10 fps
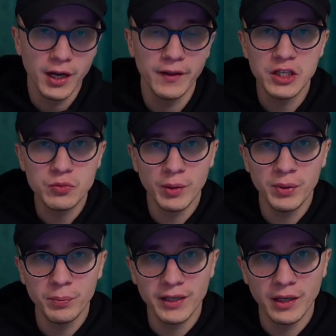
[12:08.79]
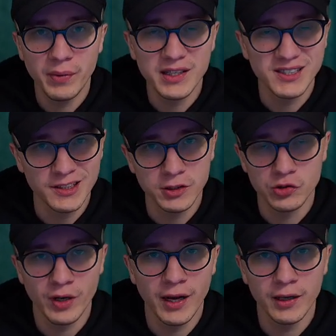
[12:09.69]
And this is where people can basically
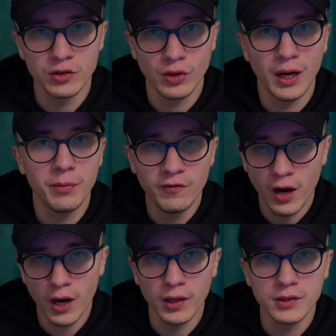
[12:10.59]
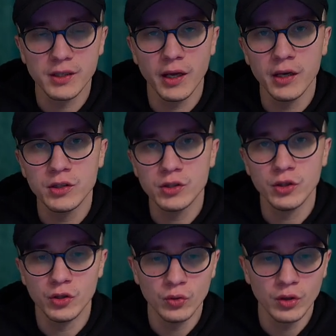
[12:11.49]
drag and drop files into
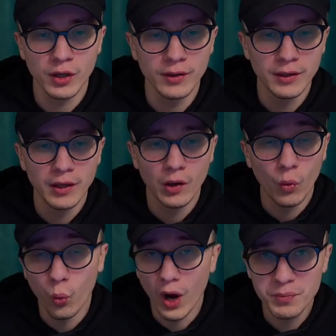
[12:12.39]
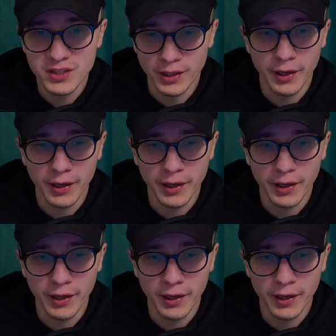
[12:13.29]
your website,